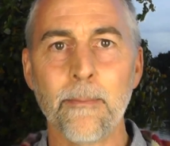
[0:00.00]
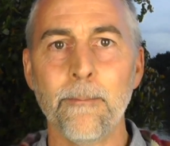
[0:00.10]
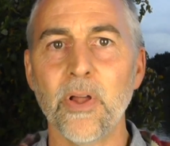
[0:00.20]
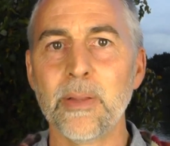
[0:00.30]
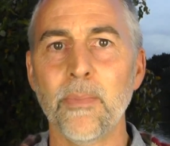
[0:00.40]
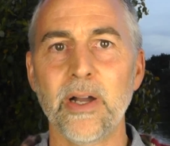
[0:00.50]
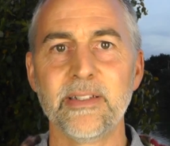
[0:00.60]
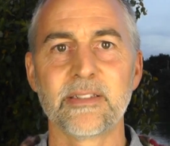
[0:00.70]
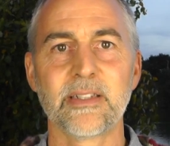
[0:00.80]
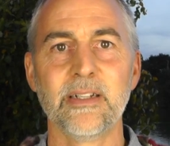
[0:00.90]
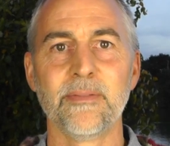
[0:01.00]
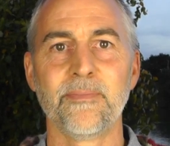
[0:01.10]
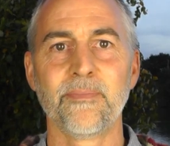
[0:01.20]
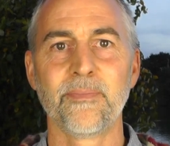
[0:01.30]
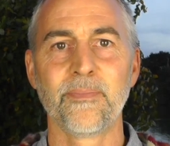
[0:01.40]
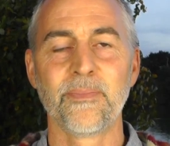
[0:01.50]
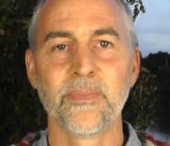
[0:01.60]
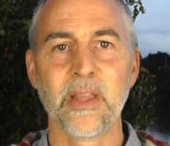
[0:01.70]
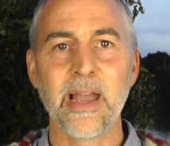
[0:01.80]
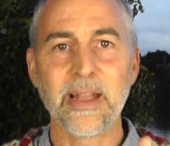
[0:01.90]
but the mind is still.
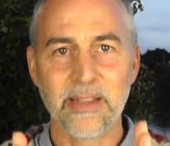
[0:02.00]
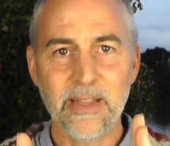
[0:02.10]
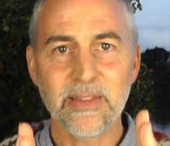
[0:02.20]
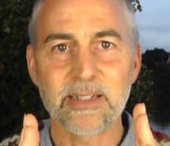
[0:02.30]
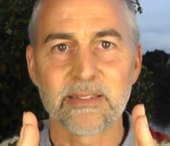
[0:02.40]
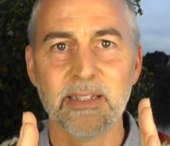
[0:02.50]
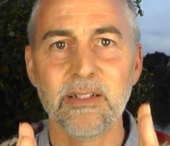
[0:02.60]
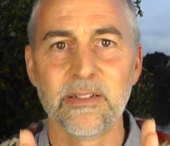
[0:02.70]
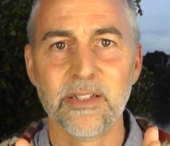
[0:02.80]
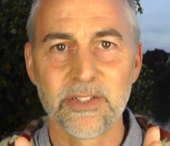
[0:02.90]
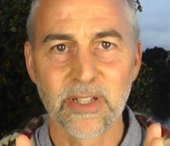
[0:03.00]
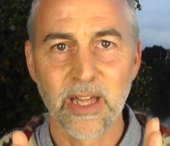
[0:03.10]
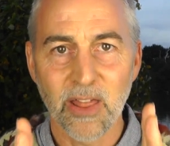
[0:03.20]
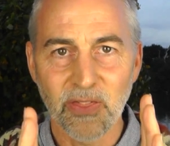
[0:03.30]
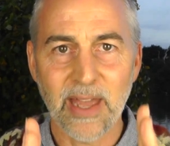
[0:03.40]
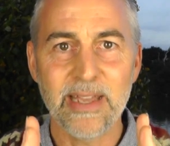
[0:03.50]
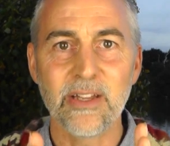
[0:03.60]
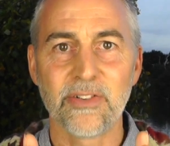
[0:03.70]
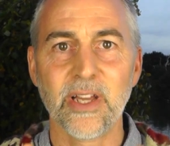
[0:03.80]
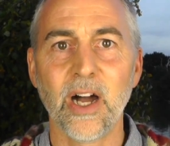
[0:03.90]
And in that stillness, that
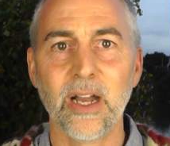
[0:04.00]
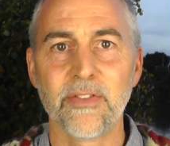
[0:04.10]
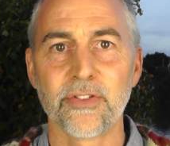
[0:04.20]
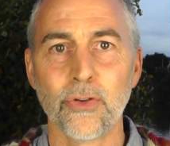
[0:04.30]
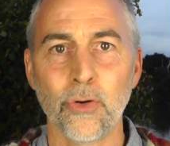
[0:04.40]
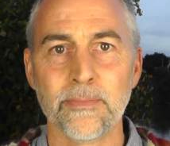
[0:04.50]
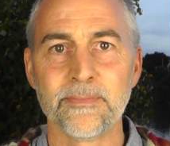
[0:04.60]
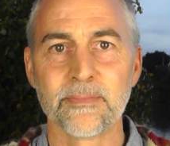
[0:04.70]
is the eye of the storm.